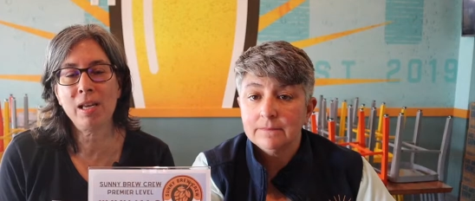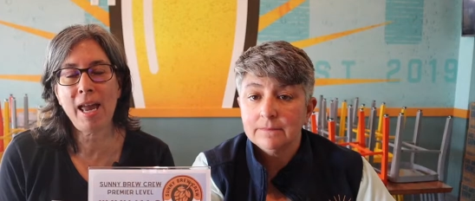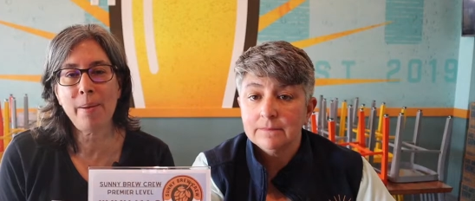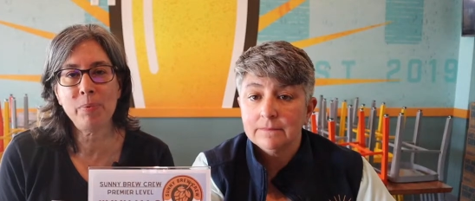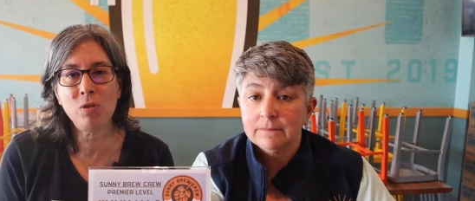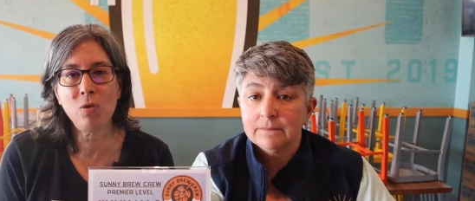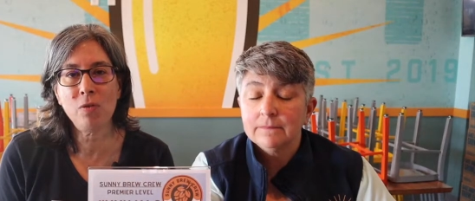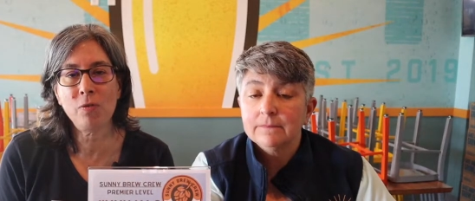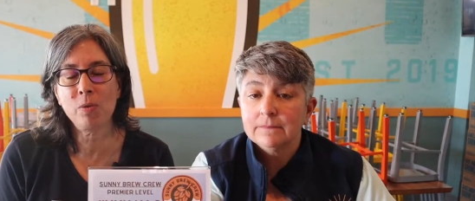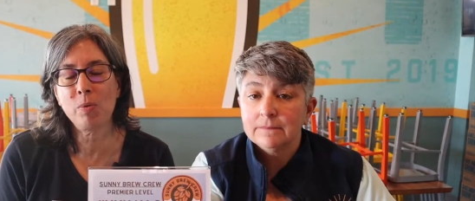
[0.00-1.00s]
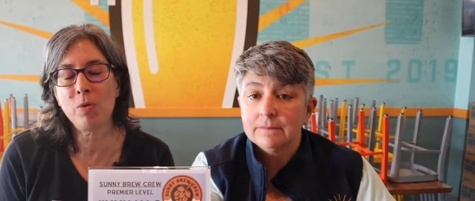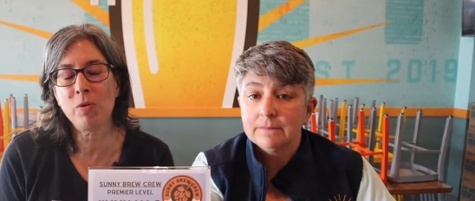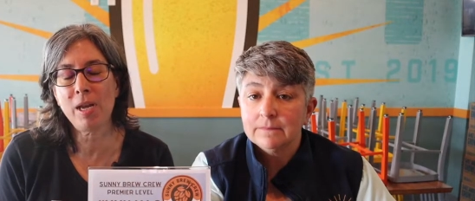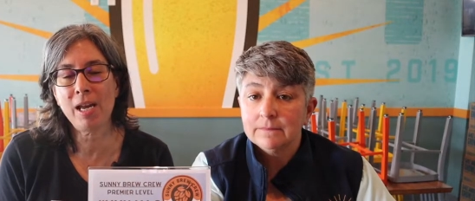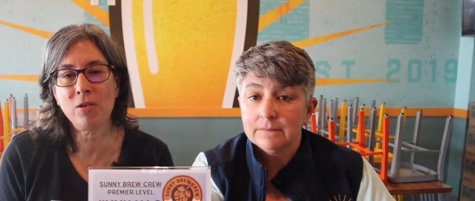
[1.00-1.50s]
Speaker 1: App Store for both
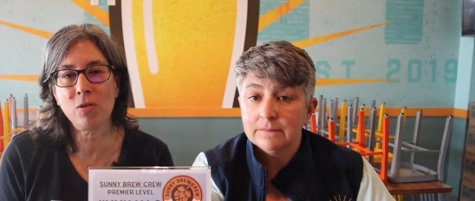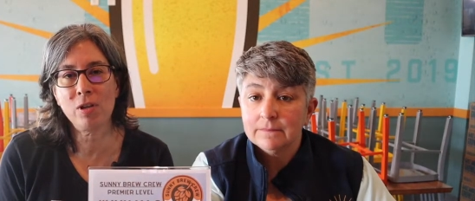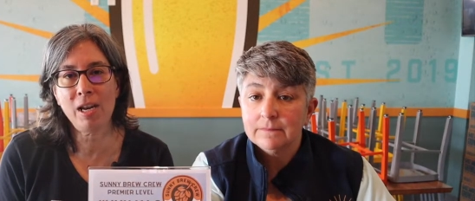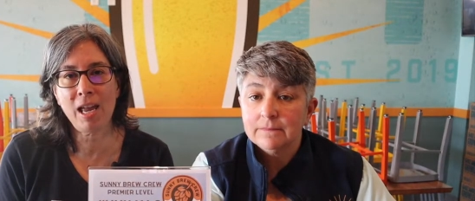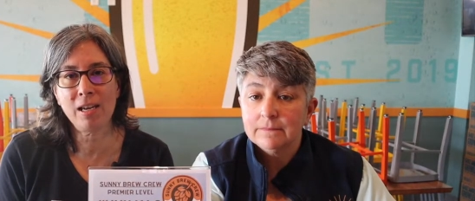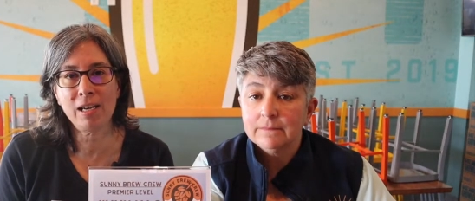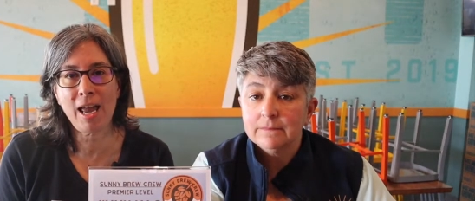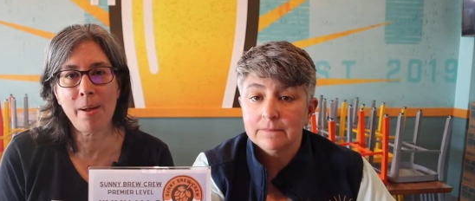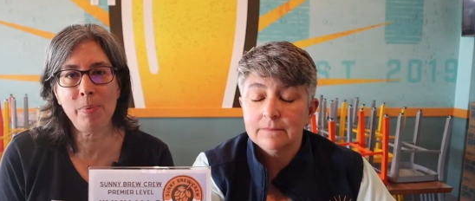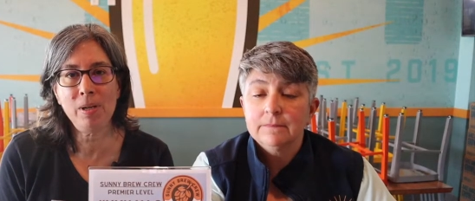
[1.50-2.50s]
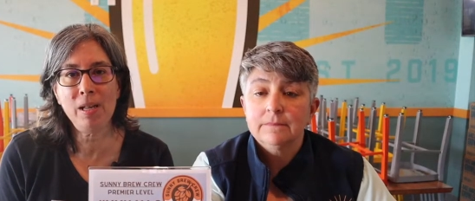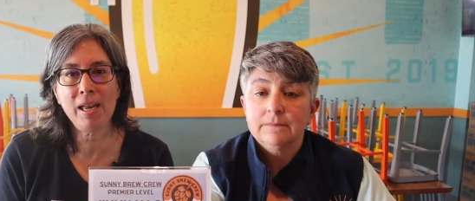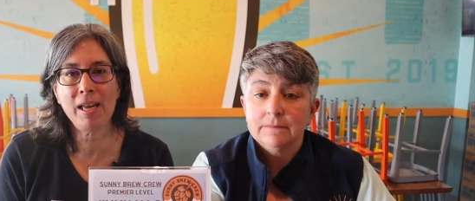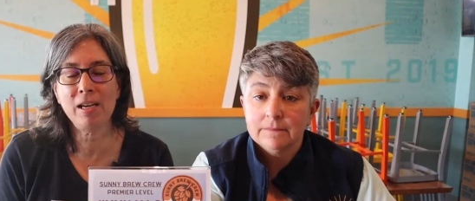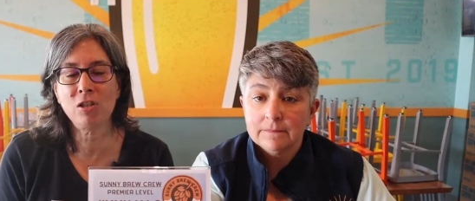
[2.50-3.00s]
Android and Apple,
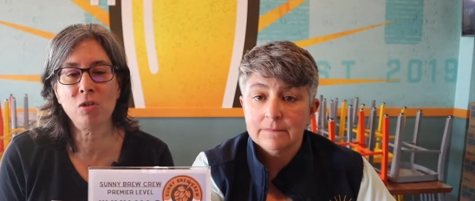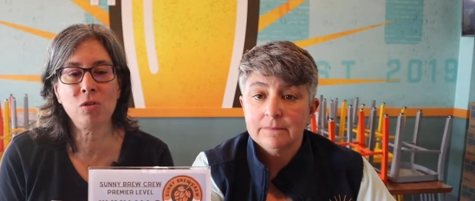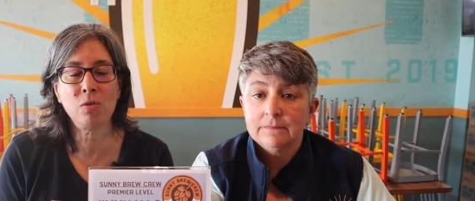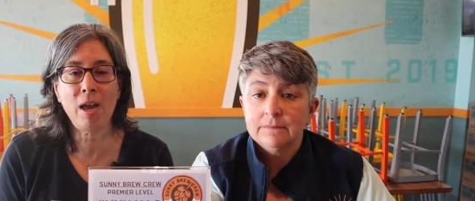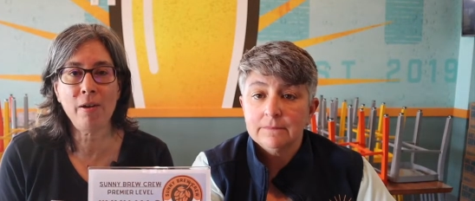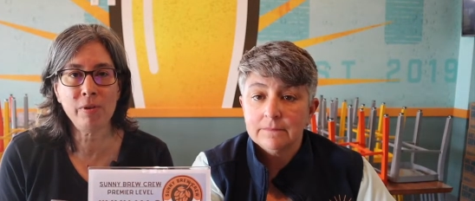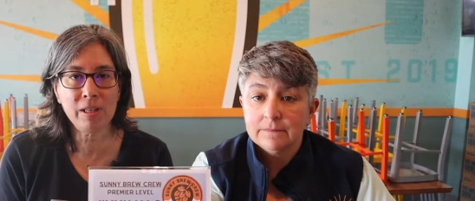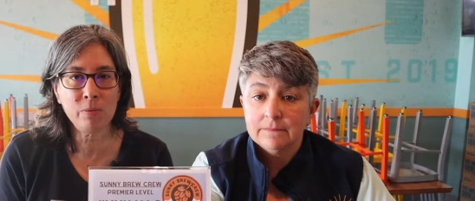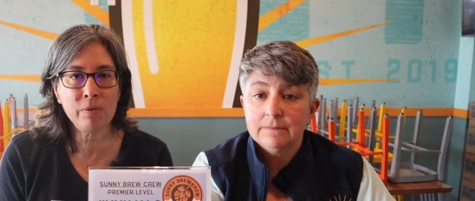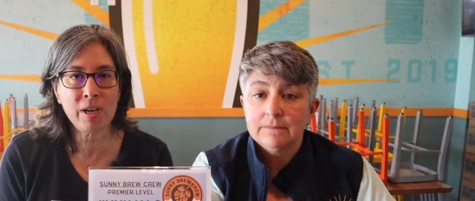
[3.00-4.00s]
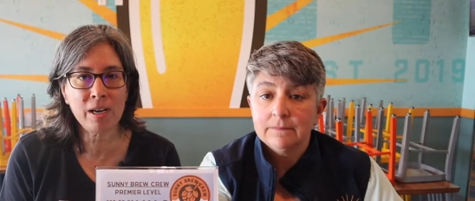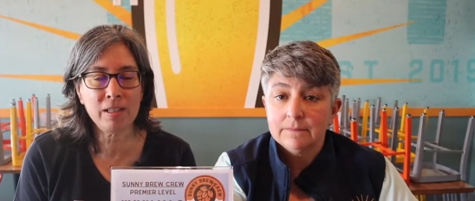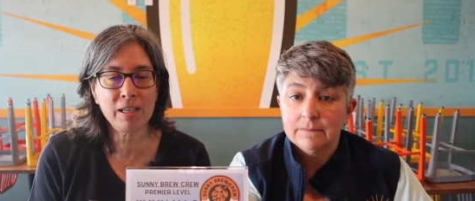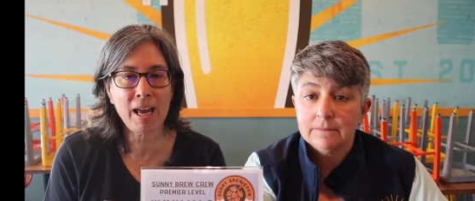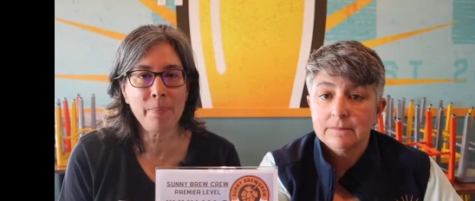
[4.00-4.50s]
and it shows you everything we've got
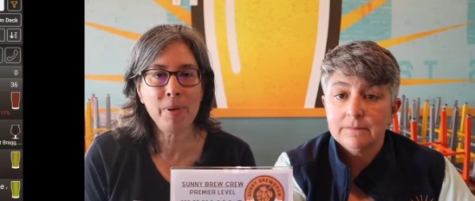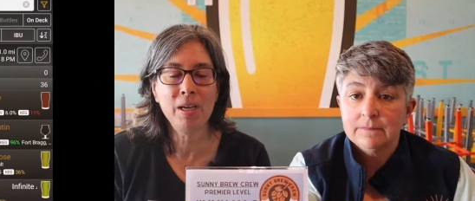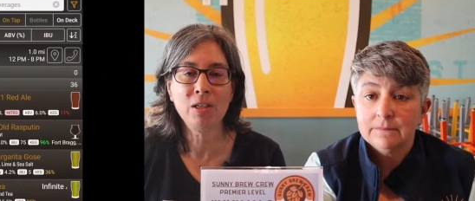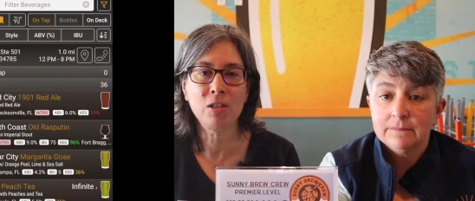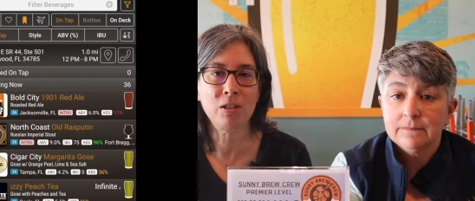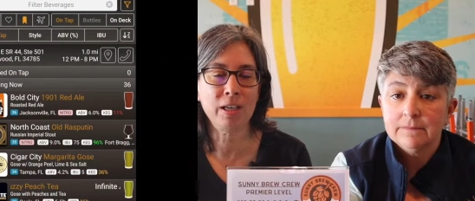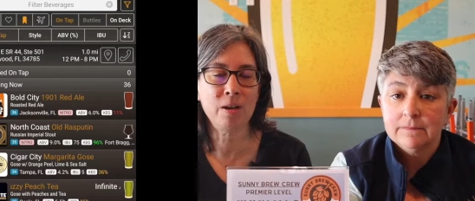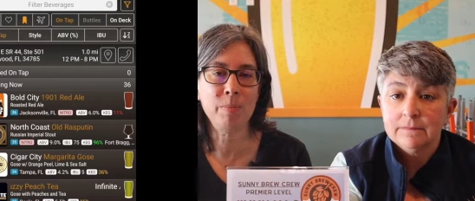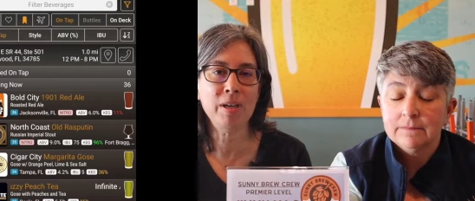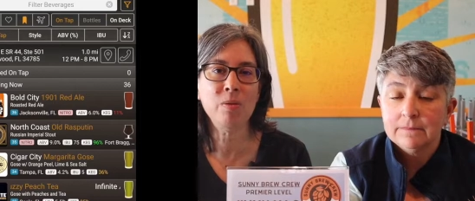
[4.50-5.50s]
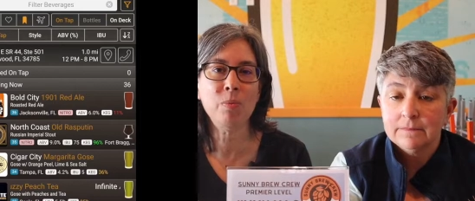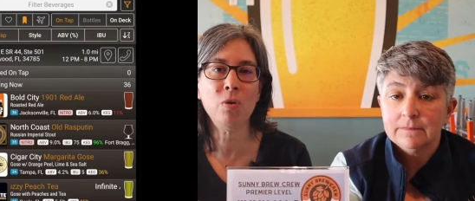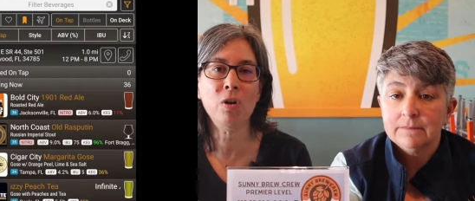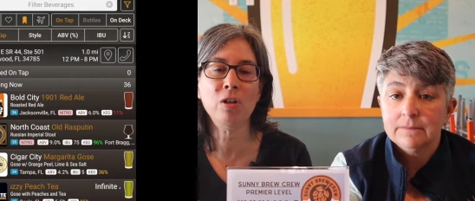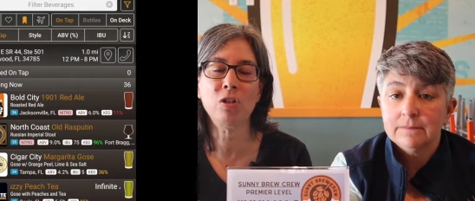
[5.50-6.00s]
on tap, just like our menu
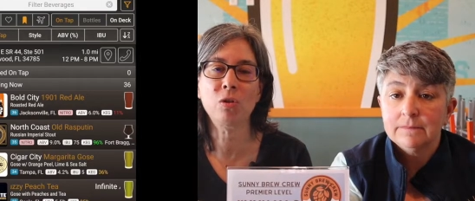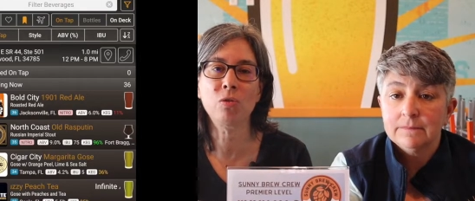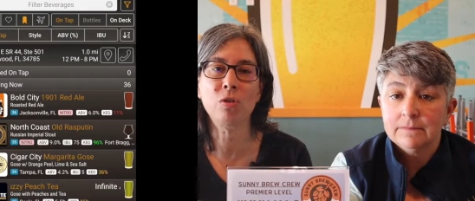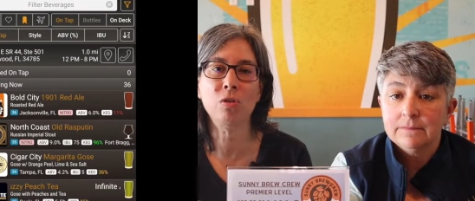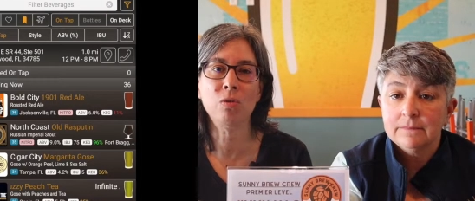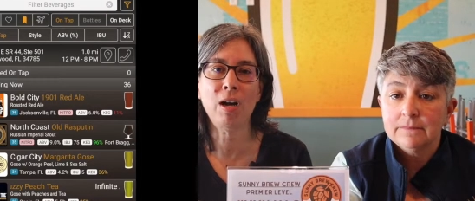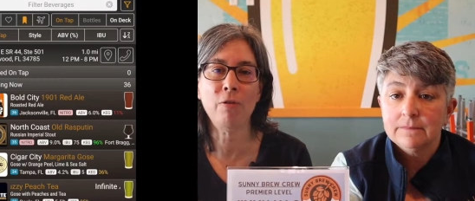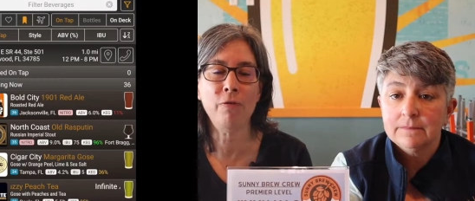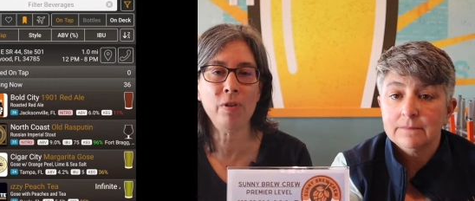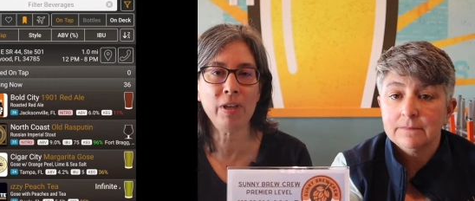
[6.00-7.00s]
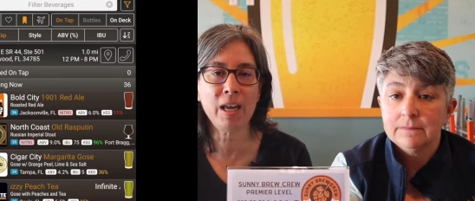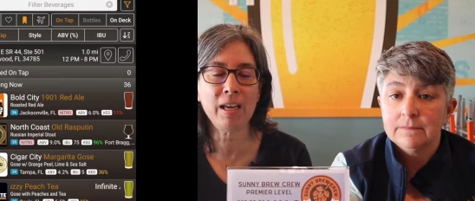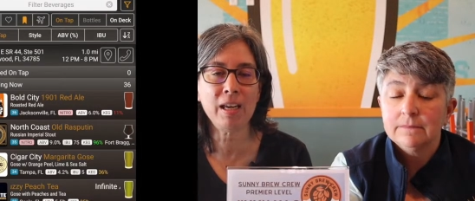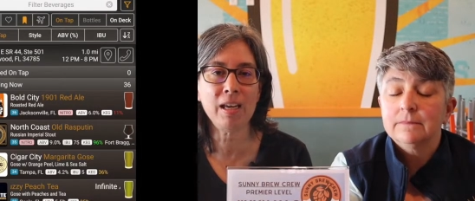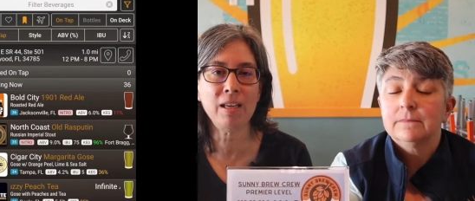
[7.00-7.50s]
board shows you how full the
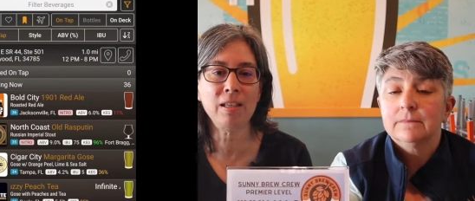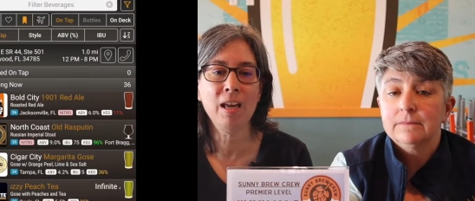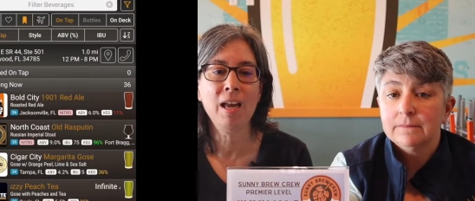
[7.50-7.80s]
keg is.